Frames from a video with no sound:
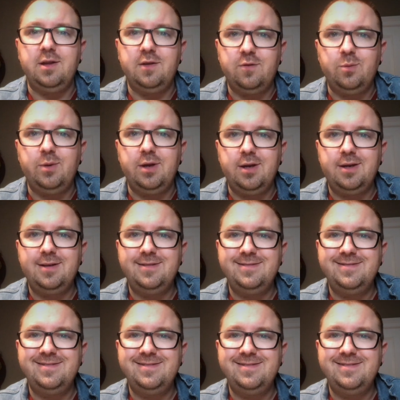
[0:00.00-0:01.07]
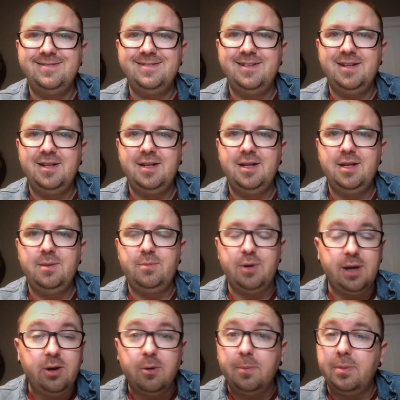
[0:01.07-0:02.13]
this week.
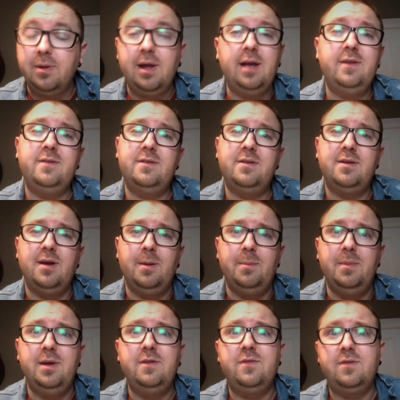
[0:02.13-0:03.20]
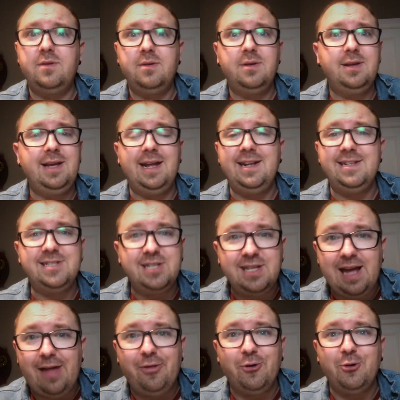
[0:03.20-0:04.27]
Pray you're blessed. I miss getting
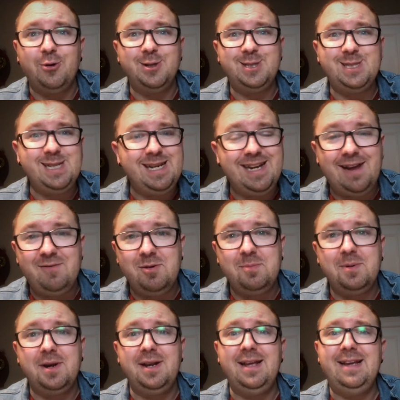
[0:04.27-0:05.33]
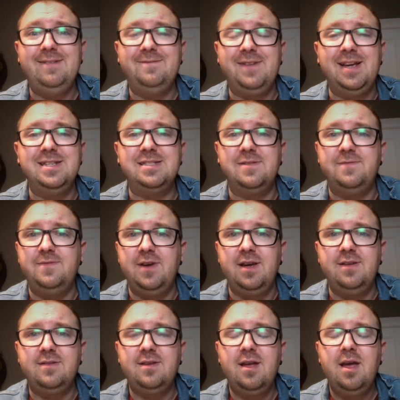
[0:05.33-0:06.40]
together and seeing everybody face to
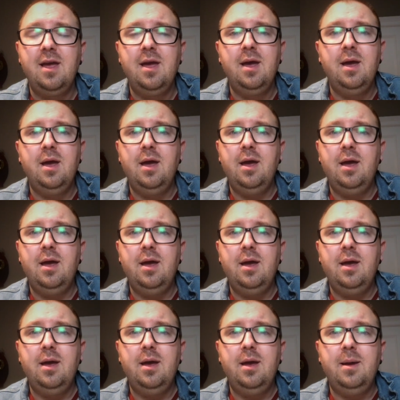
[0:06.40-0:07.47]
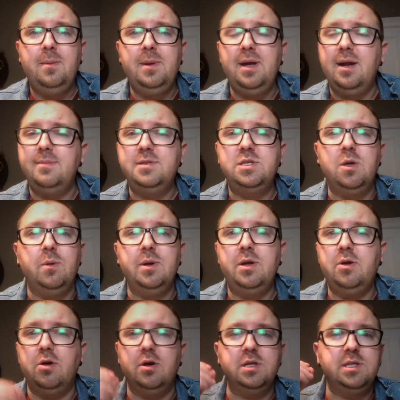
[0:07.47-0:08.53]
face. But yet, I'm so
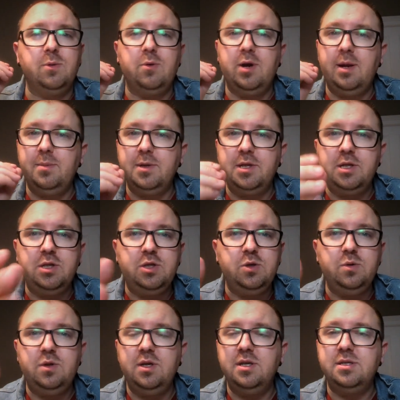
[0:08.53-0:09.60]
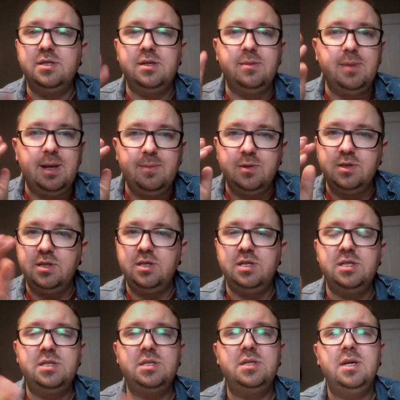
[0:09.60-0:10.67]
encouraged that we're able to do this and I'm able to
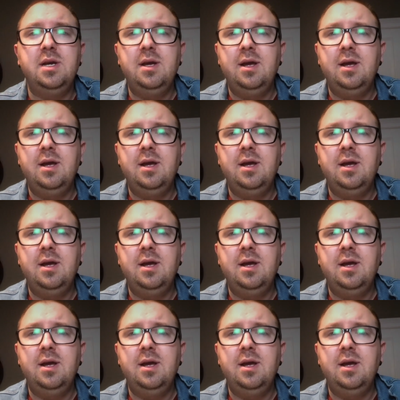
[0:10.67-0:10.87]
just